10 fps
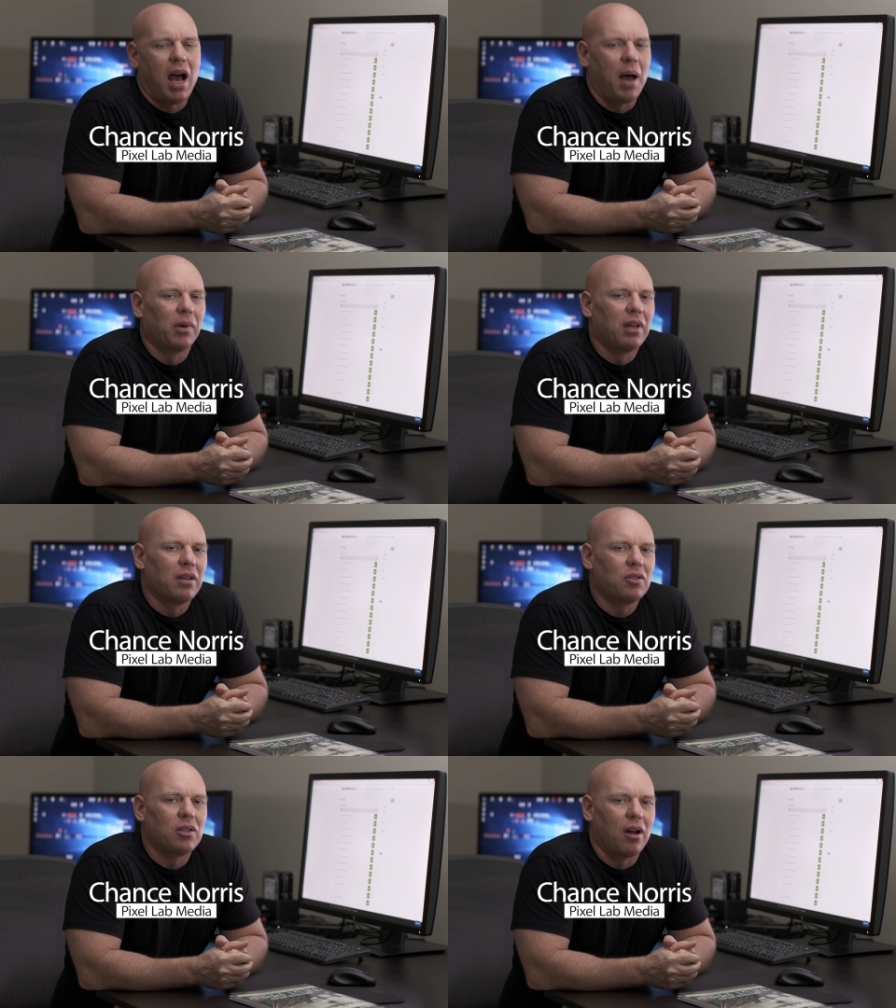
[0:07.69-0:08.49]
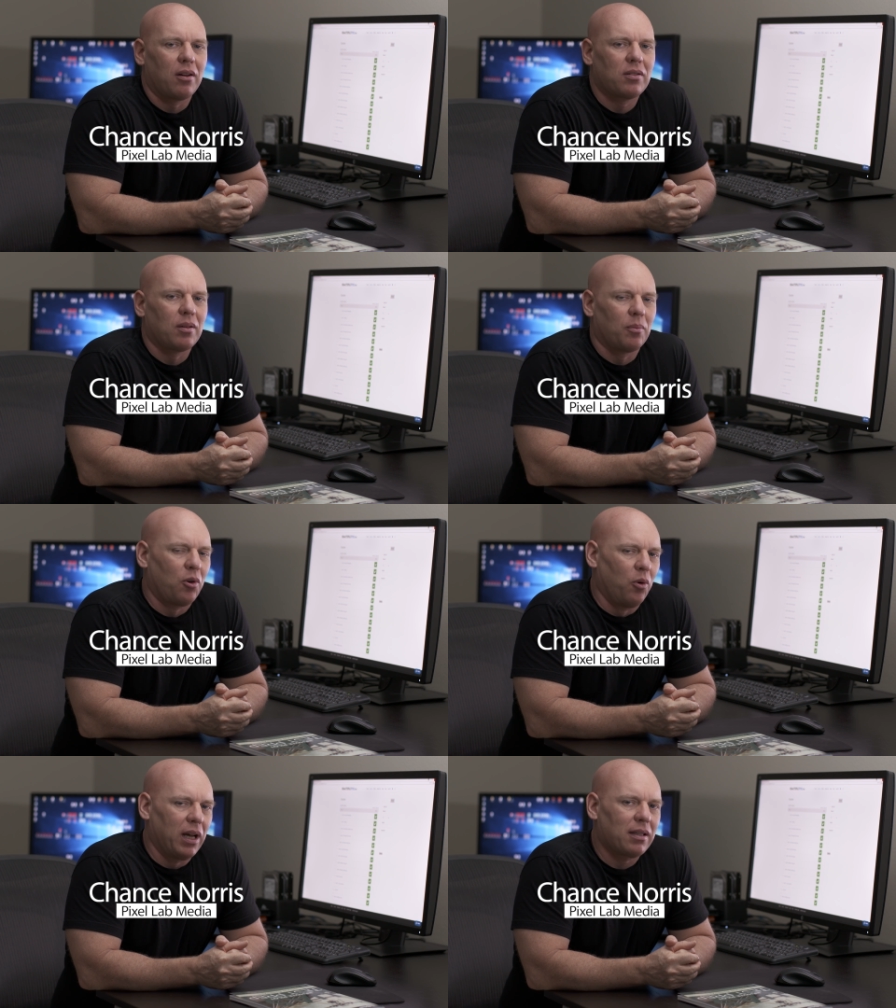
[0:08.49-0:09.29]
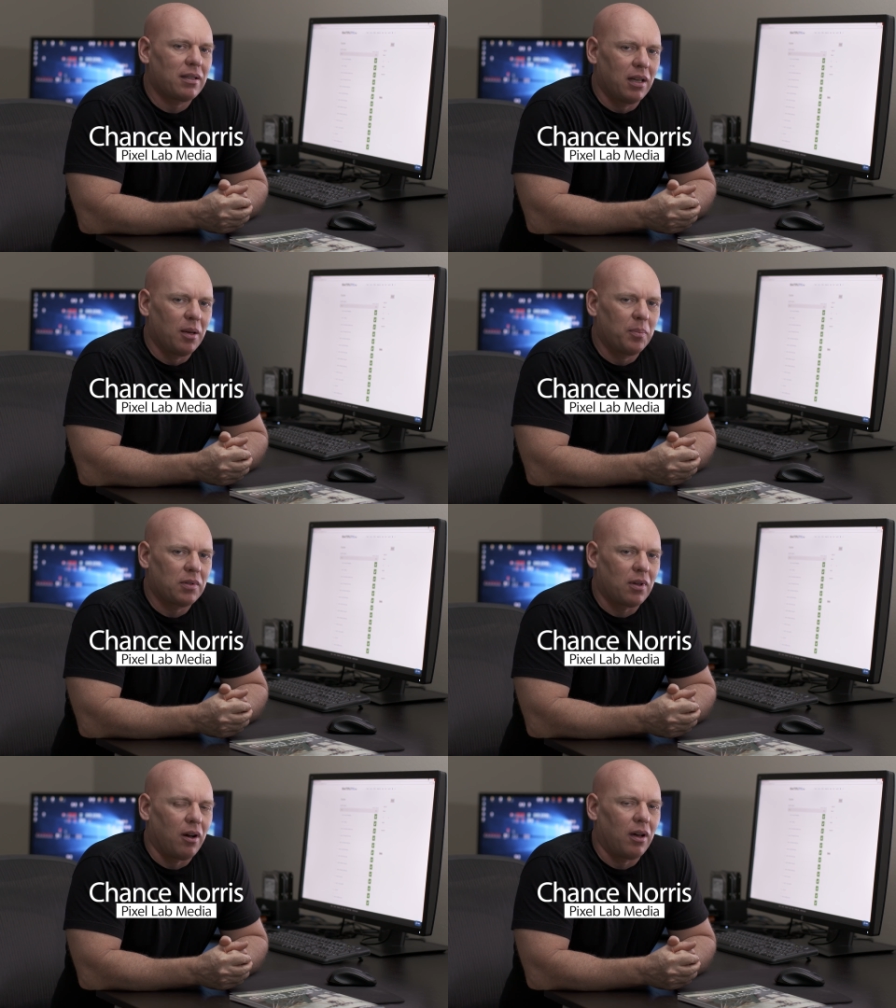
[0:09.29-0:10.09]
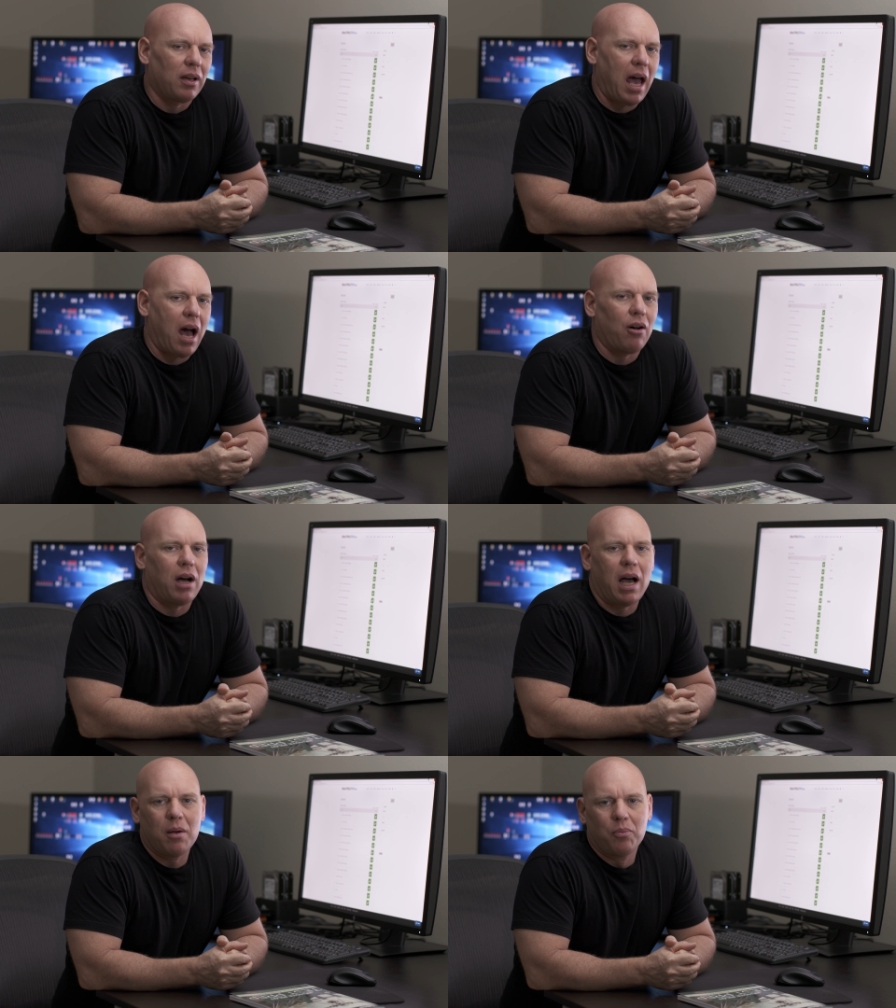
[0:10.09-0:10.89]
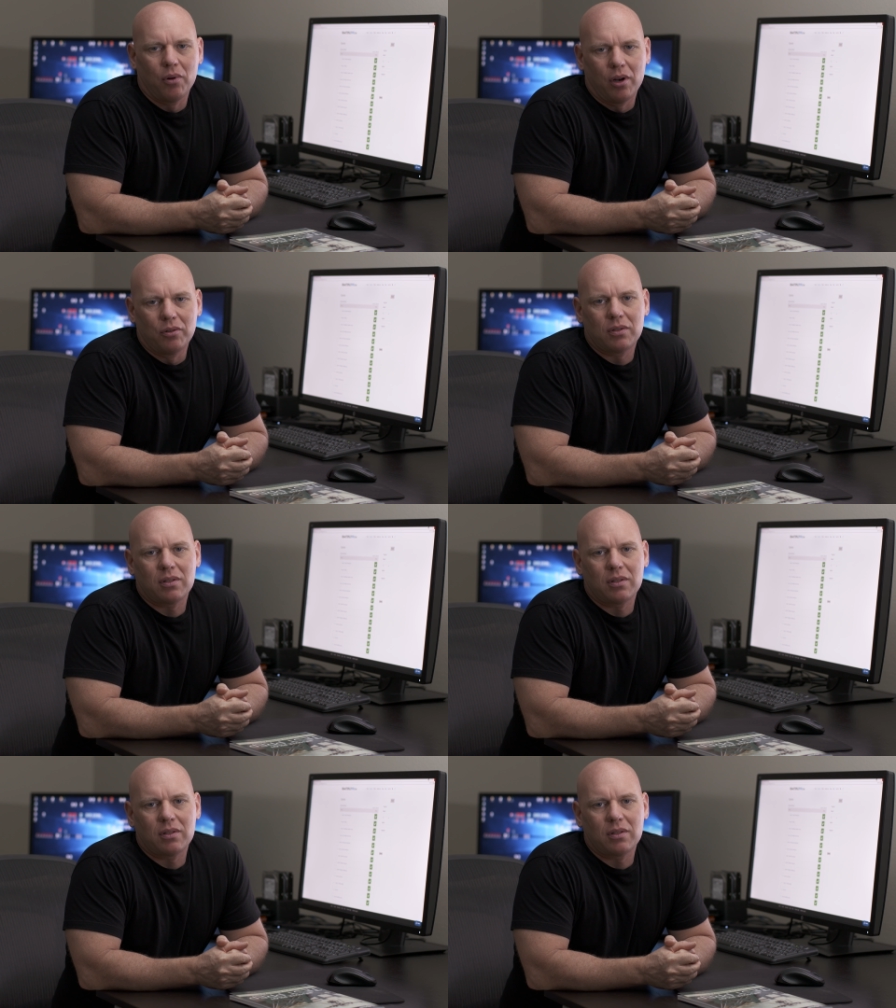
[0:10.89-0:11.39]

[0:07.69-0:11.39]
I'm going to share some quick tips on how I approach